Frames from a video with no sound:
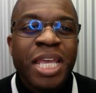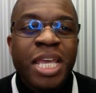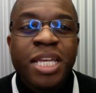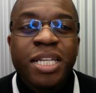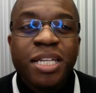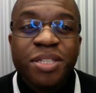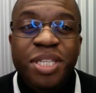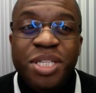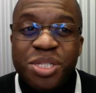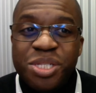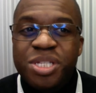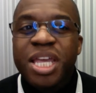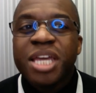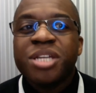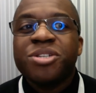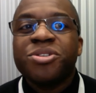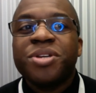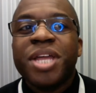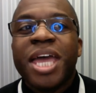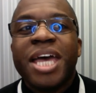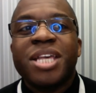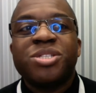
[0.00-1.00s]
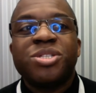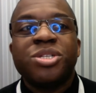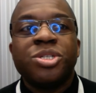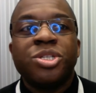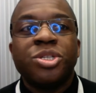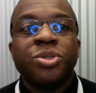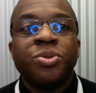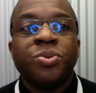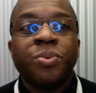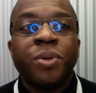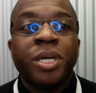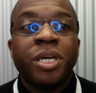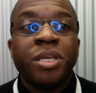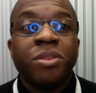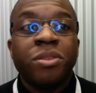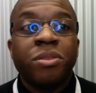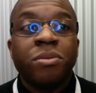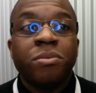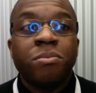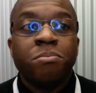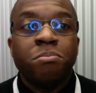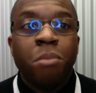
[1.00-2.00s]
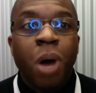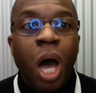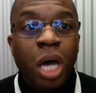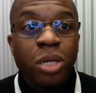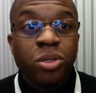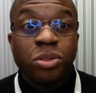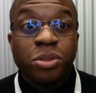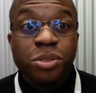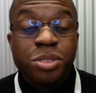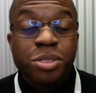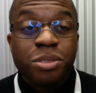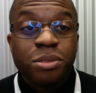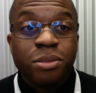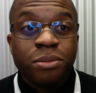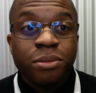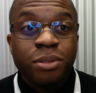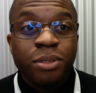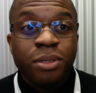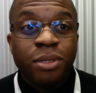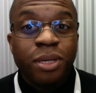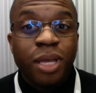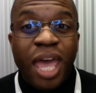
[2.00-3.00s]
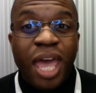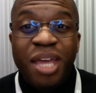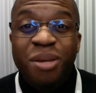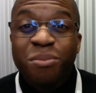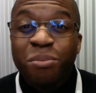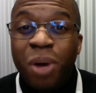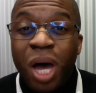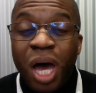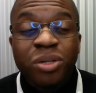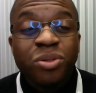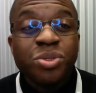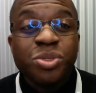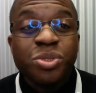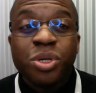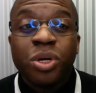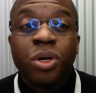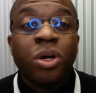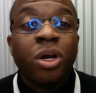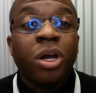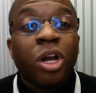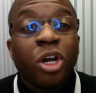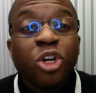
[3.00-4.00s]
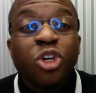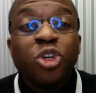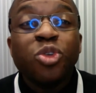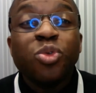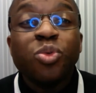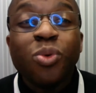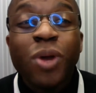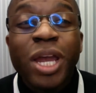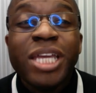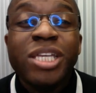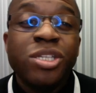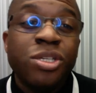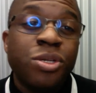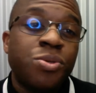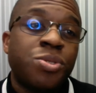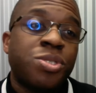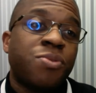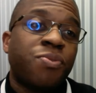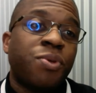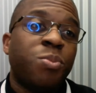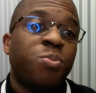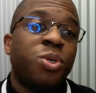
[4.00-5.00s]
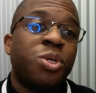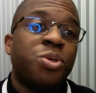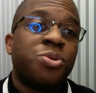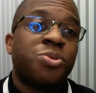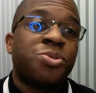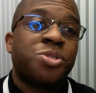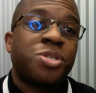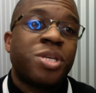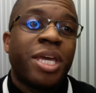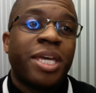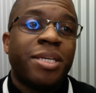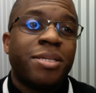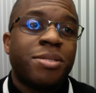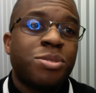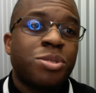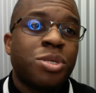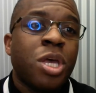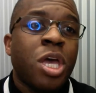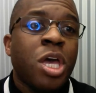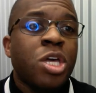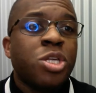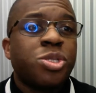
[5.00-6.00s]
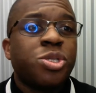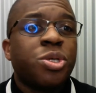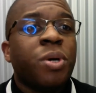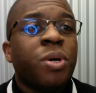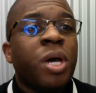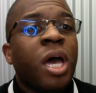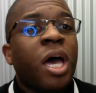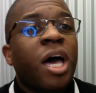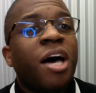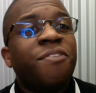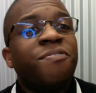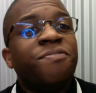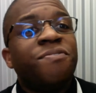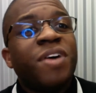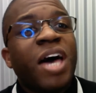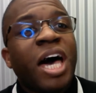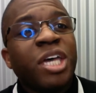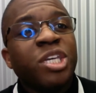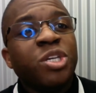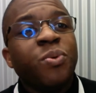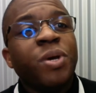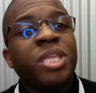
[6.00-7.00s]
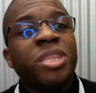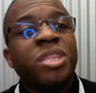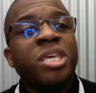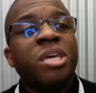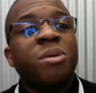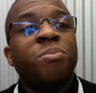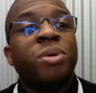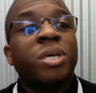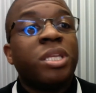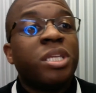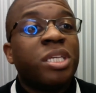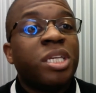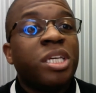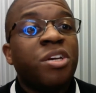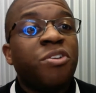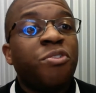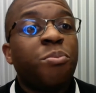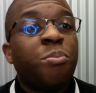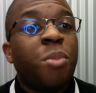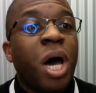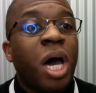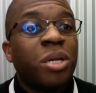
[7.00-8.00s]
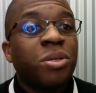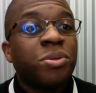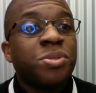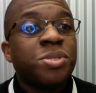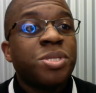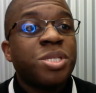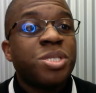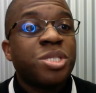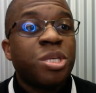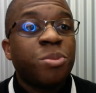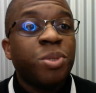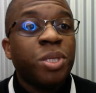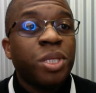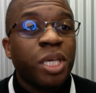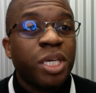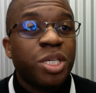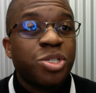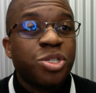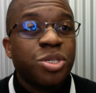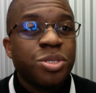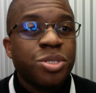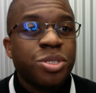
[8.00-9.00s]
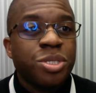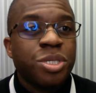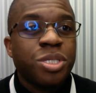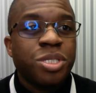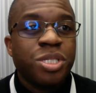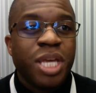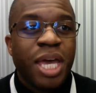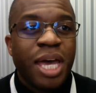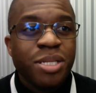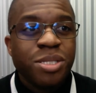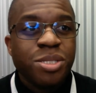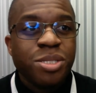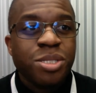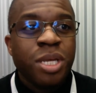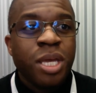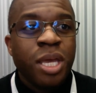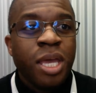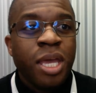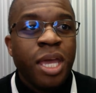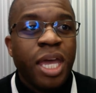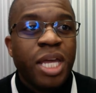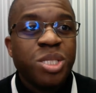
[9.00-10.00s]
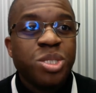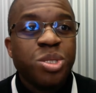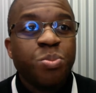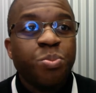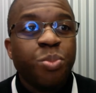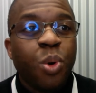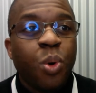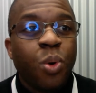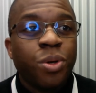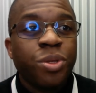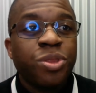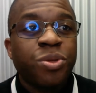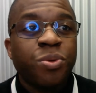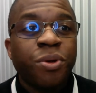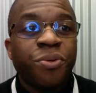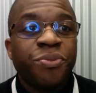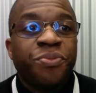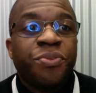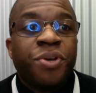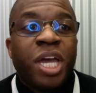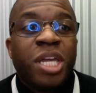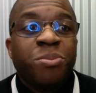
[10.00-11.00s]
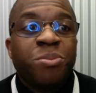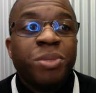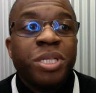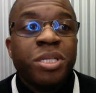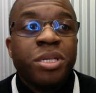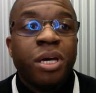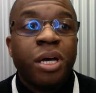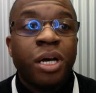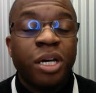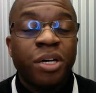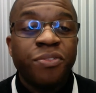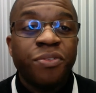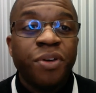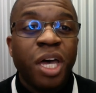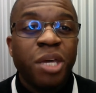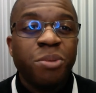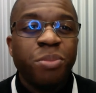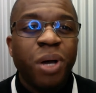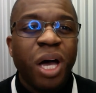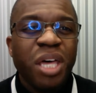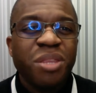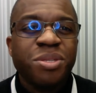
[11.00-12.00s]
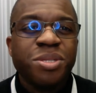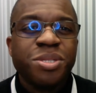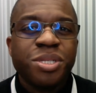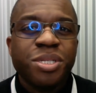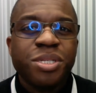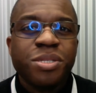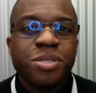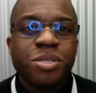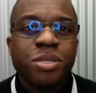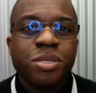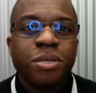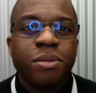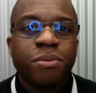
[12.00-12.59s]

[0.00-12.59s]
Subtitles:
Now this standard has to do with models, and models are a great use of computer science. So evaluate the ability of models and simulations to test and support the refinement of hypotheses.